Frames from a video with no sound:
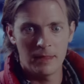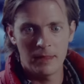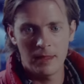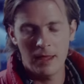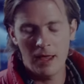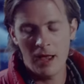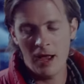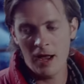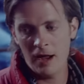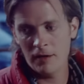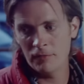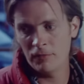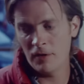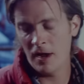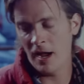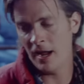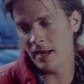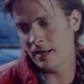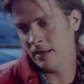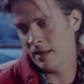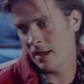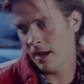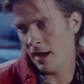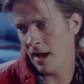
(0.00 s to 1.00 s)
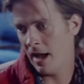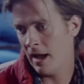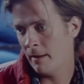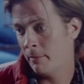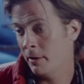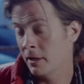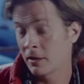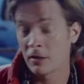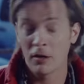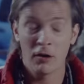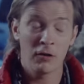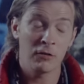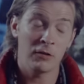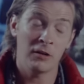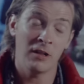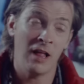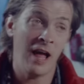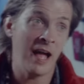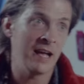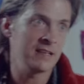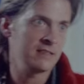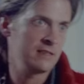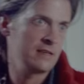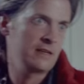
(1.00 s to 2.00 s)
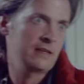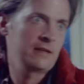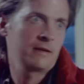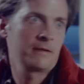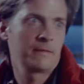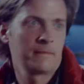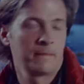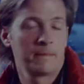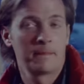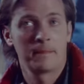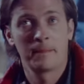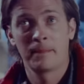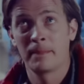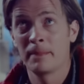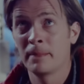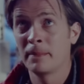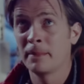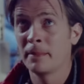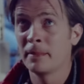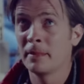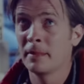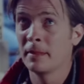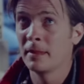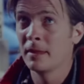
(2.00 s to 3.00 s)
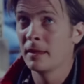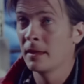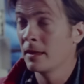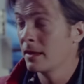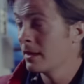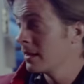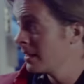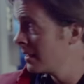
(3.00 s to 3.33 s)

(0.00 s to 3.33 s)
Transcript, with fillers: of what? Uh, right, uh, how about a Coke Classic? Coke